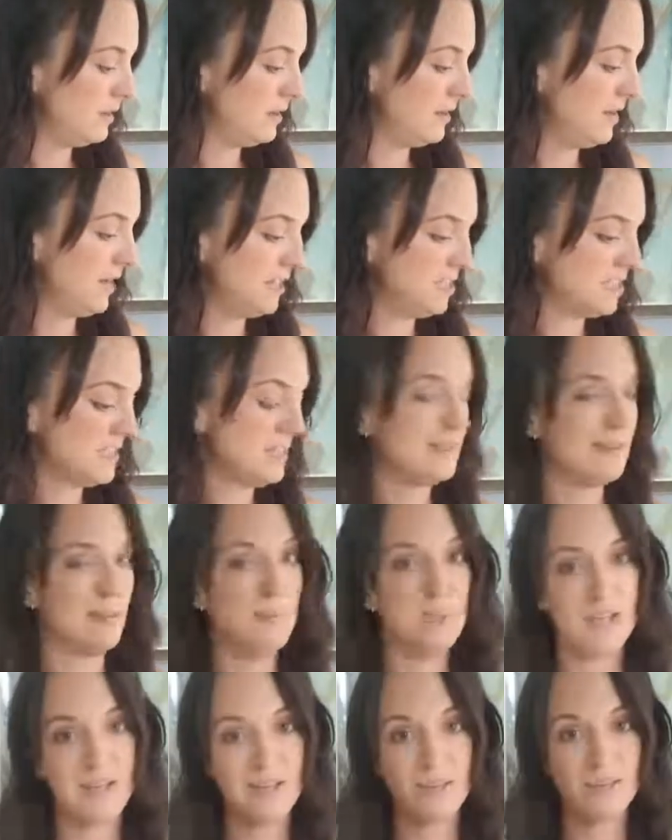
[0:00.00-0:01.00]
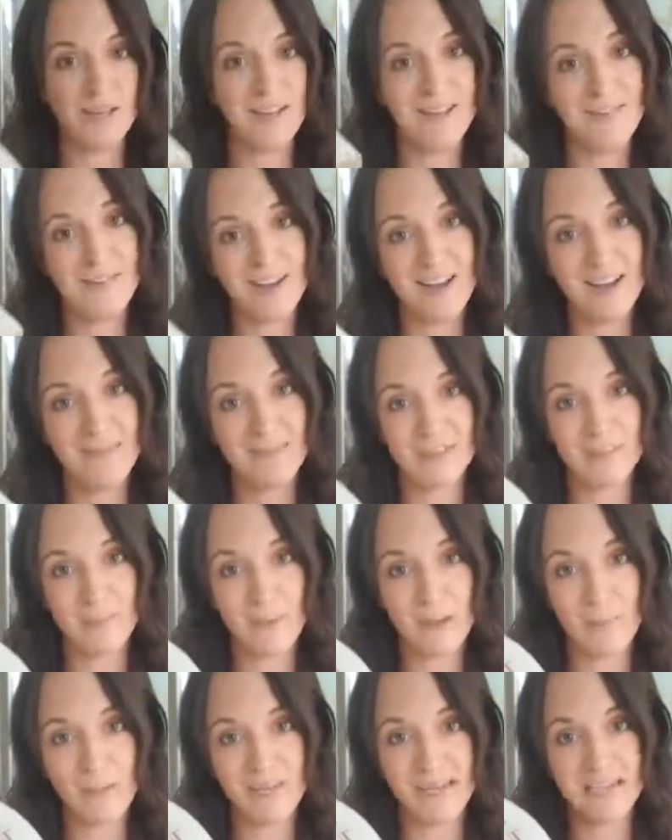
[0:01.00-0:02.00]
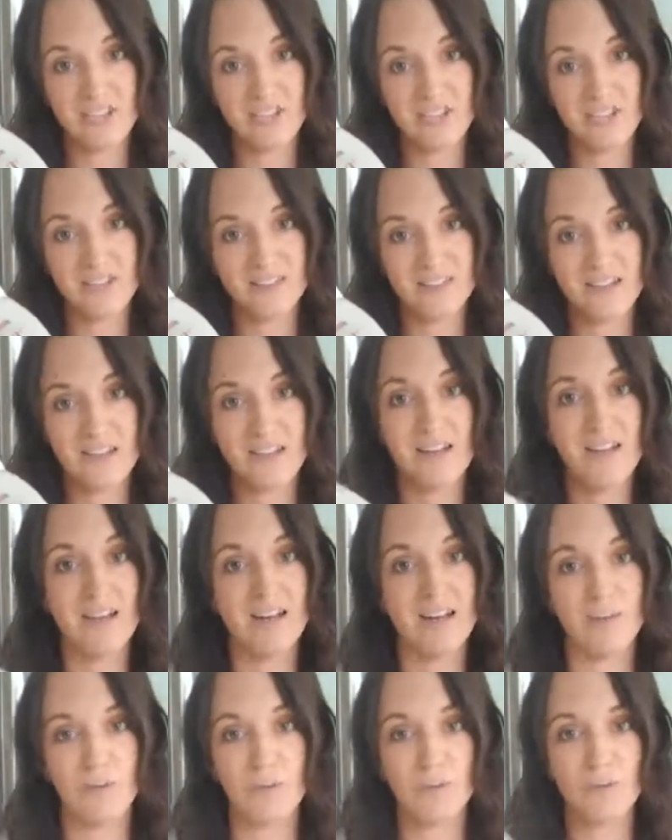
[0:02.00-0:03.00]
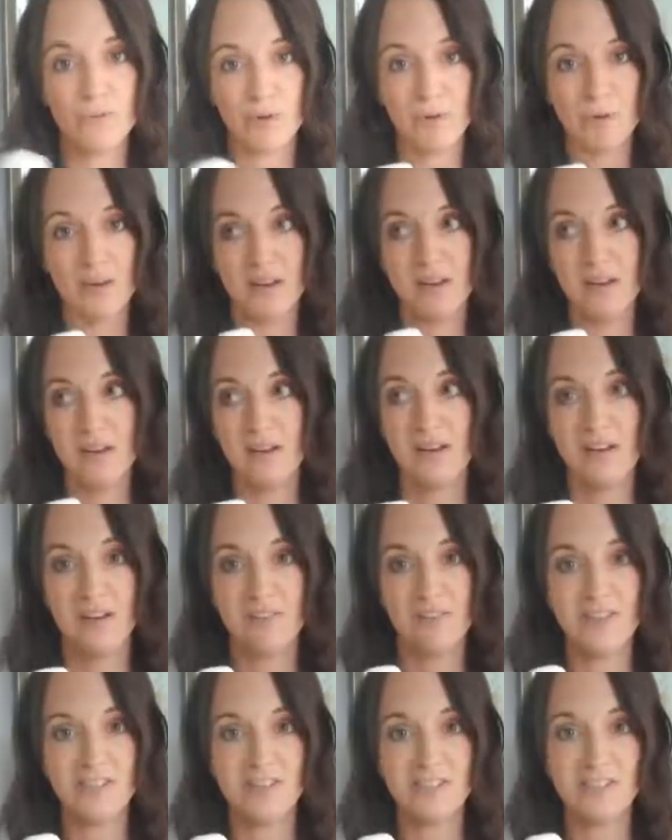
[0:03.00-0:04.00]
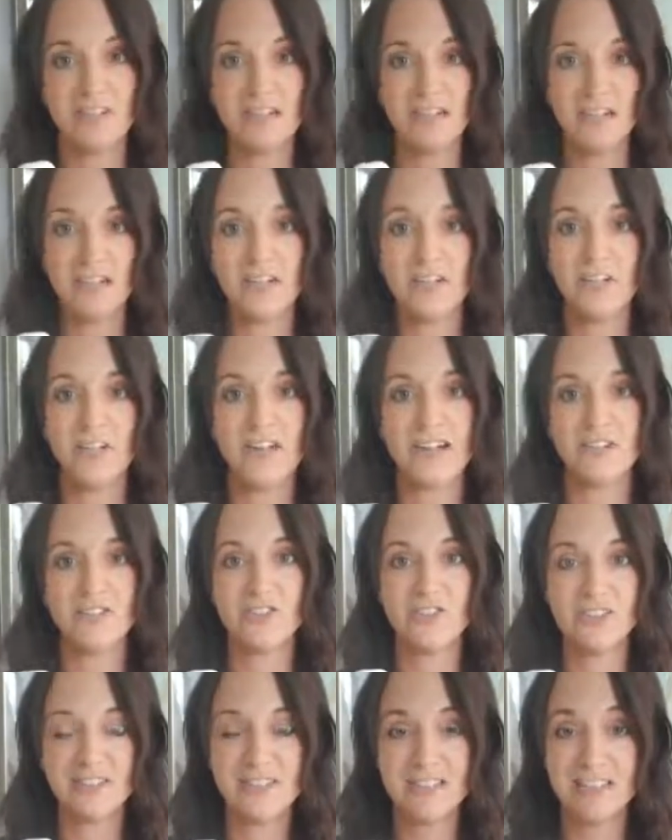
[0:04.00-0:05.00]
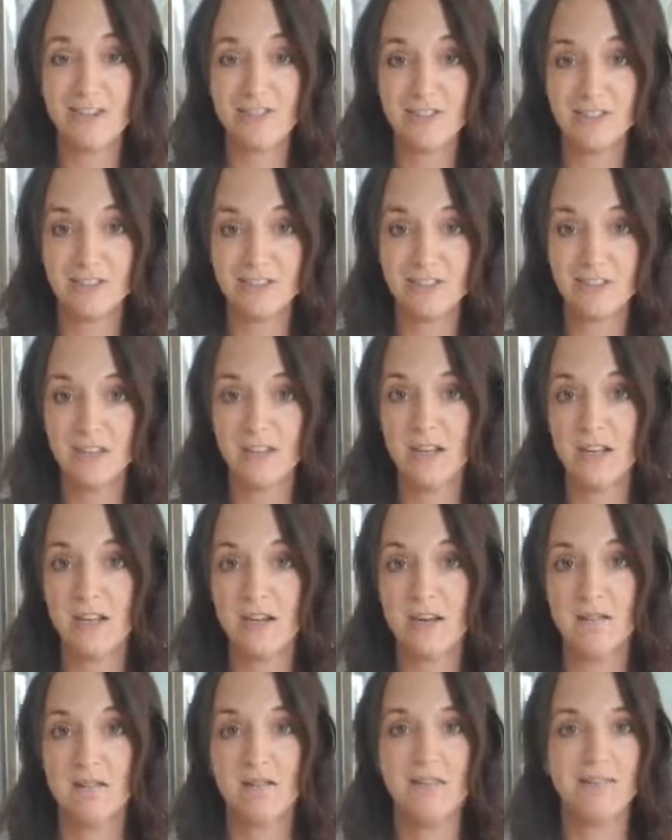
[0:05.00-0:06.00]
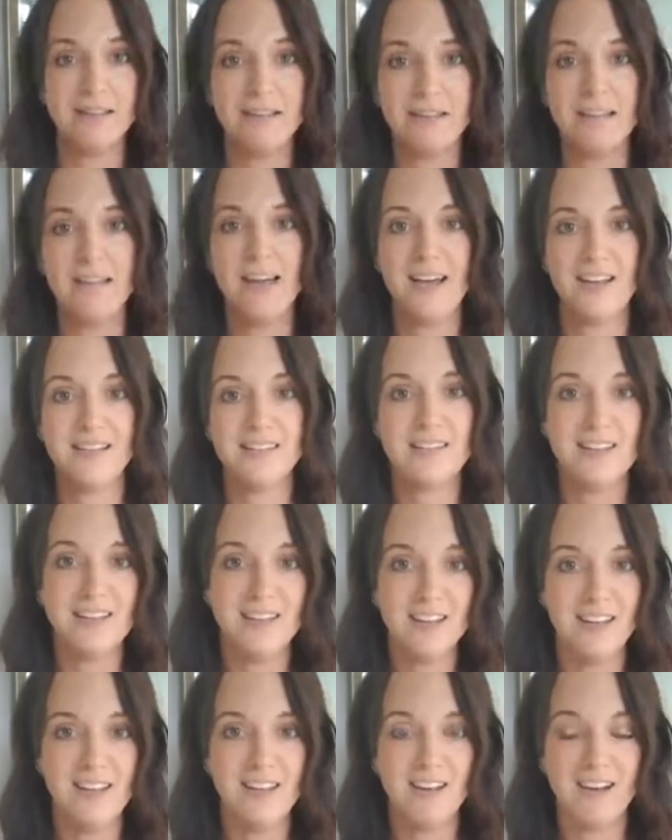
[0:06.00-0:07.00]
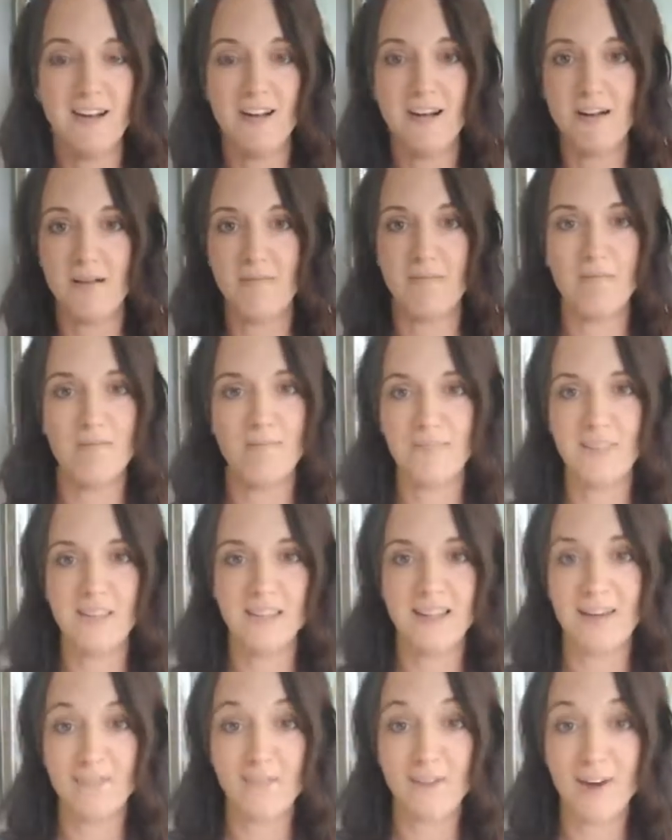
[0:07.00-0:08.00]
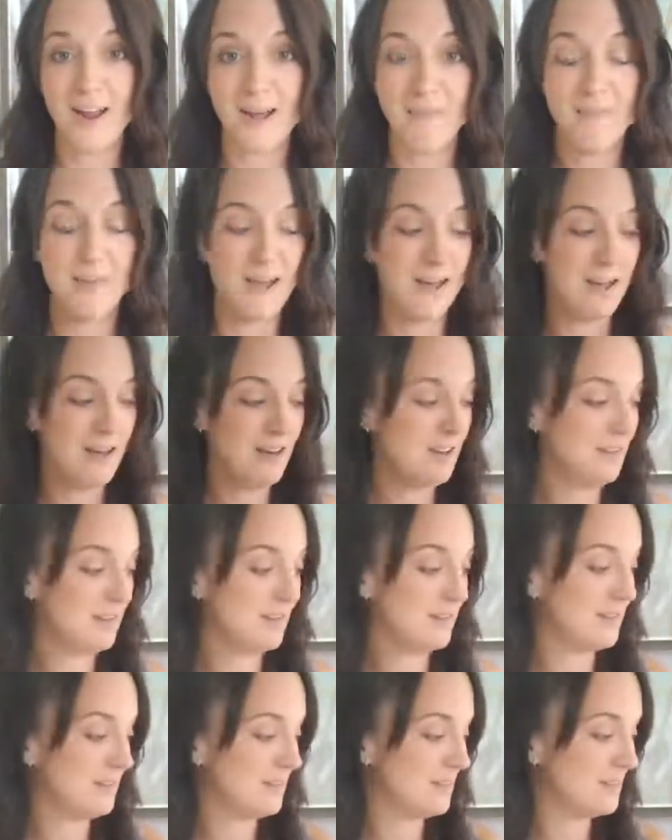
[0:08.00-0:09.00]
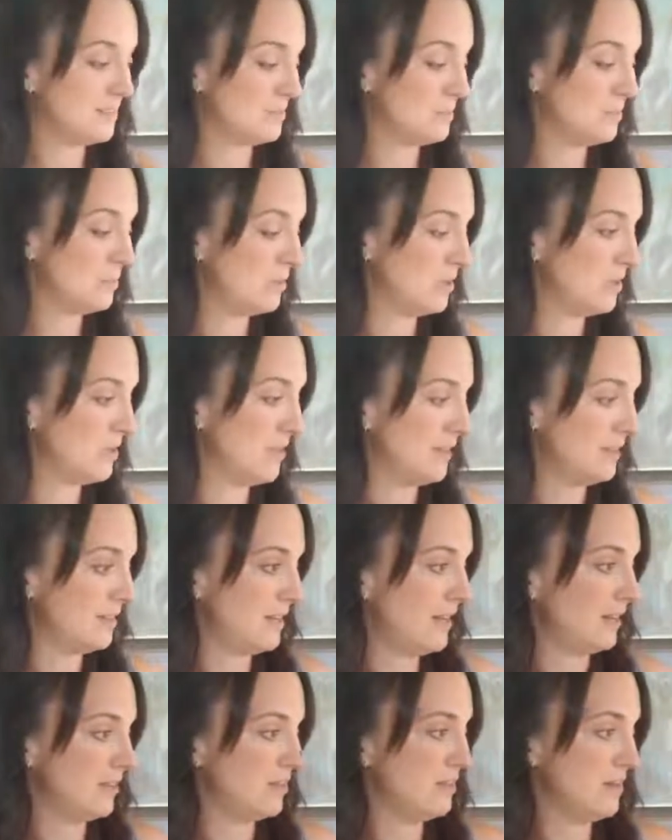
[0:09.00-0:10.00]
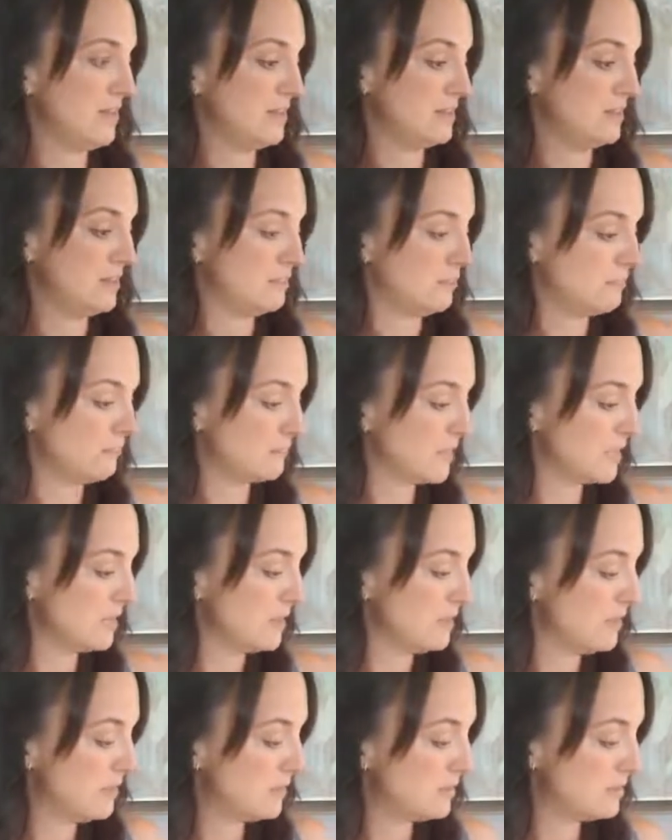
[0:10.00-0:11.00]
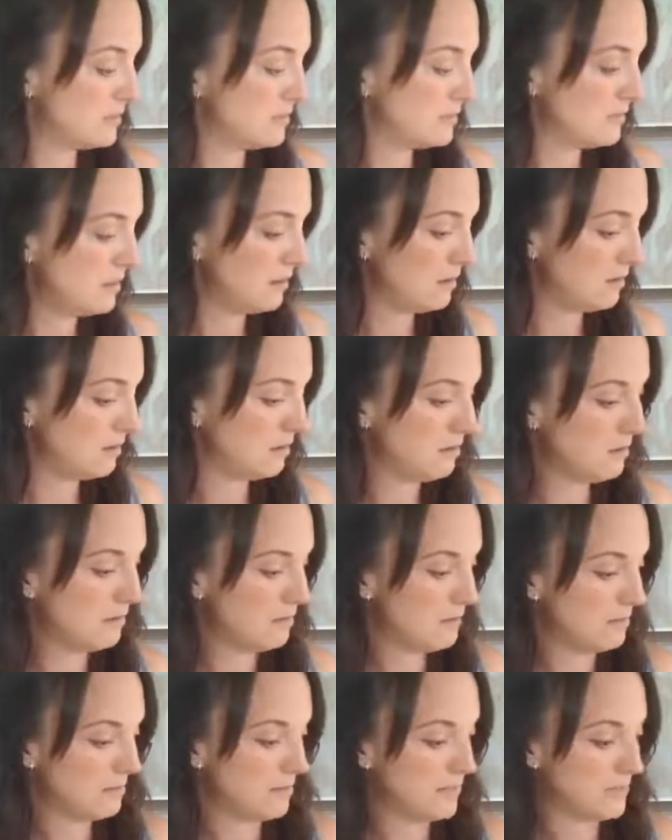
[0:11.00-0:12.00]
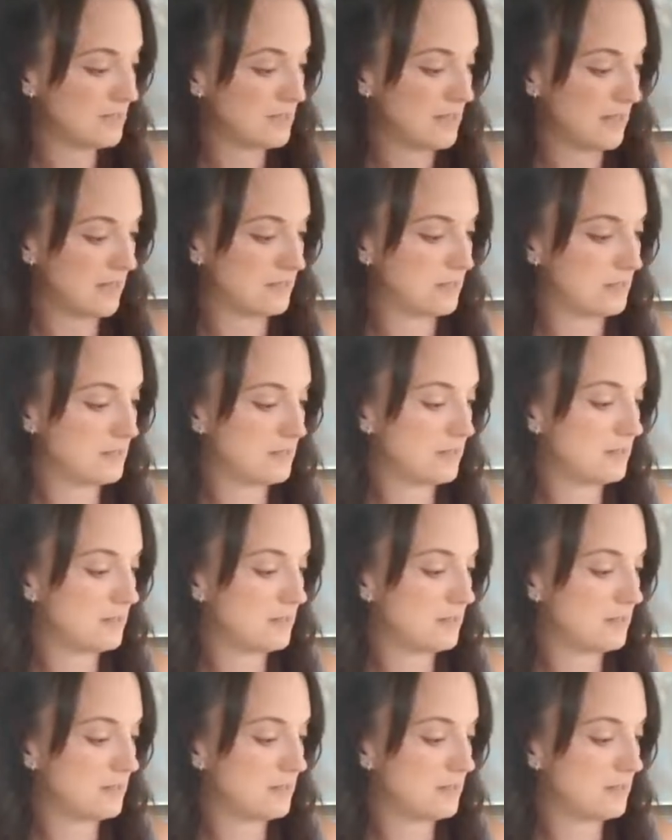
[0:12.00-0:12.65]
Actually, sometimes I even have this by my kitchen sink, and I will throw it in if I just need a little extra degreaser in like that, in that frying pan. This will cut that grease. So what's next?